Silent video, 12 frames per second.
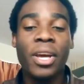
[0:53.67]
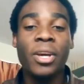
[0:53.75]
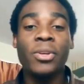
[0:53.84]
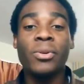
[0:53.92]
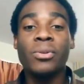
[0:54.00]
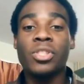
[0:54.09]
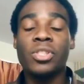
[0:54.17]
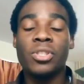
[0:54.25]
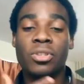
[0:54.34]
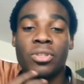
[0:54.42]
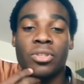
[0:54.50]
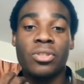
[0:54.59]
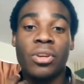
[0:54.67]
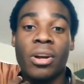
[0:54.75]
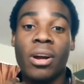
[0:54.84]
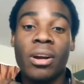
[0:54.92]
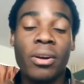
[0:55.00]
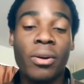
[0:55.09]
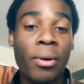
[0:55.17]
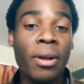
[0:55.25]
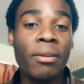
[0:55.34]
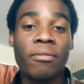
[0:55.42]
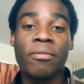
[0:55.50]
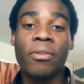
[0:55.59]
You just going
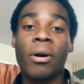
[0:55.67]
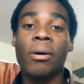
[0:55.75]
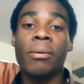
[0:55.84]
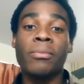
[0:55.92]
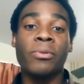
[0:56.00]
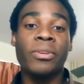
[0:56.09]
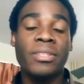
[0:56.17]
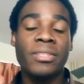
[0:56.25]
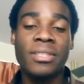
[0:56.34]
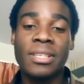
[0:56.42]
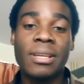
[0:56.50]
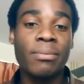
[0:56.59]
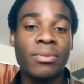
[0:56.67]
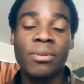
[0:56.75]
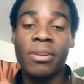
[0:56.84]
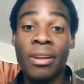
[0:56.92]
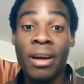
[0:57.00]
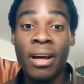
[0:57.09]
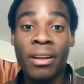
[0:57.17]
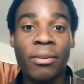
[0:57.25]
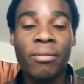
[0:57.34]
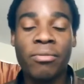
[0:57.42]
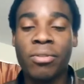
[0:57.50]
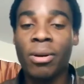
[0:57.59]
from receipt to
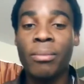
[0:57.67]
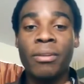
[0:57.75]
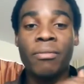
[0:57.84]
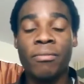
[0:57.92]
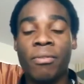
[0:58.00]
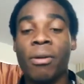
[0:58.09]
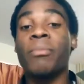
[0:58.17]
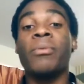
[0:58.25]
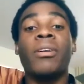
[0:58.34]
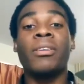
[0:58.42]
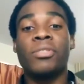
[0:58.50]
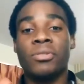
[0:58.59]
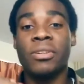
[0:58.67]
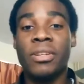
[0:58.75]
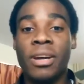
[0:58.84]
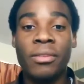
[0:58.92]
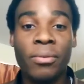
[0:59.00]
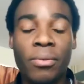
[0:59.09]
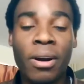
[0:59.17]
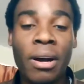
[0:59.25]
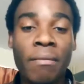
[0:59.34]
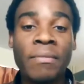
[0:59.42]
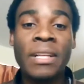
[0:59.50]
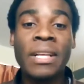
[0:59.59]
another, from a formula to another
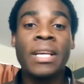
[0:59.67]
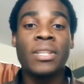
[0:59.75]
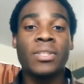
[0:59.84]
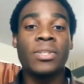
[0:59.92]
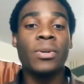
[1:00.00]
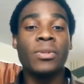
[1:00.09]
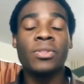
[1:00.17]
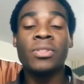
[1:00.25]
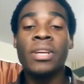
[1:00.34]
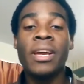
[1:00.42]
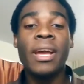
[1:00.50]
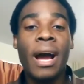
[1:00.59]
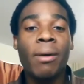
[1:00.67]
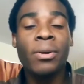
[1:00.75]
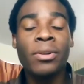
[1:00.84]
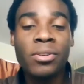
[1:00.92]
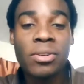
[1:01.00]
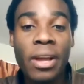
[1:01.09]
one. So today I want to